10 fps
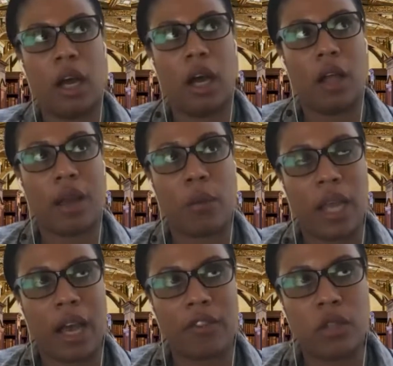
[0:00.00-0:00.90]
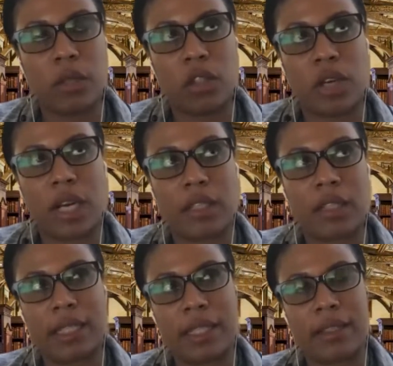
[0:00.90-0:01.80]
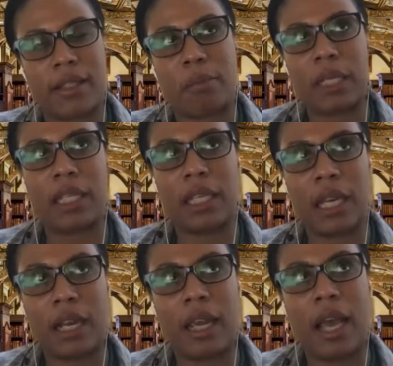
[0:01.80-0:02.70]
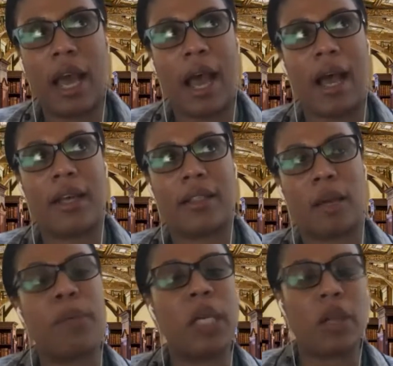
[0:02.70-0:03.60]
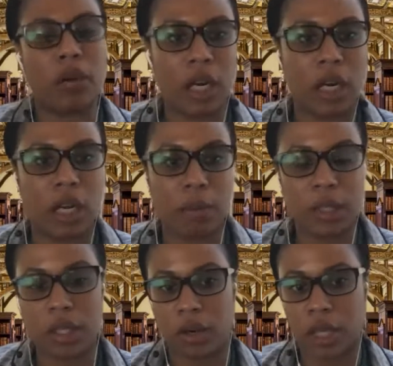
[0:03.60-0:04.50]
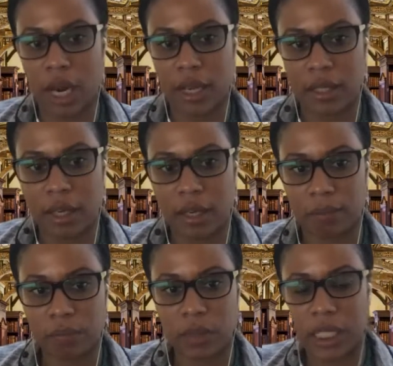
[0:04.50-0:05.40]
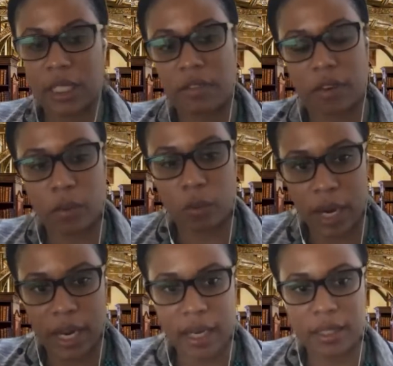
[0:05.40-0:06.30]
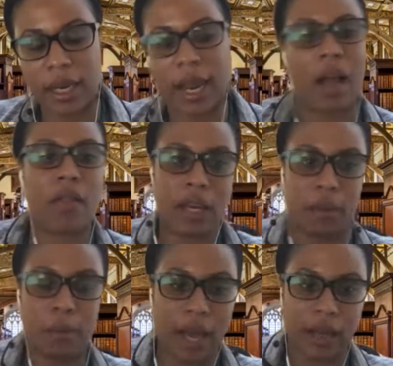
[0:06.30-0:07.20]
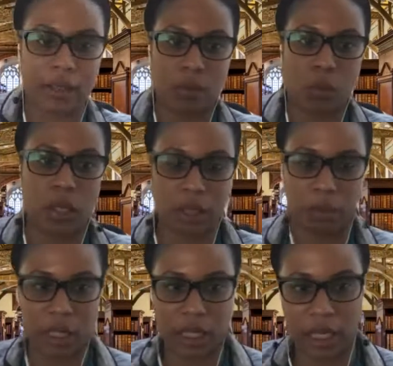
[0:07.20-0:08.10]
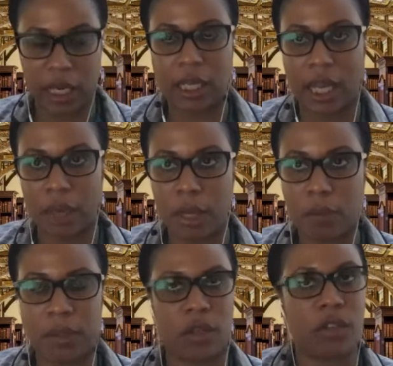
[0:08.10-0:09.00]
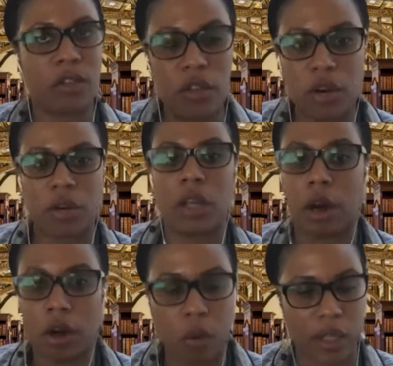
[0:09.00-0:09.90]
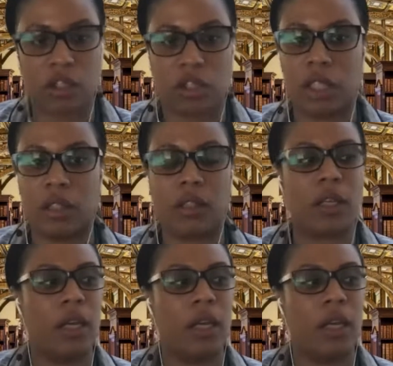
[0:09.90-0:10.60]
that we have to address, like, disability as appearing and materializing in different ways and how that impacts one's ability to claim it. But there certainly are questions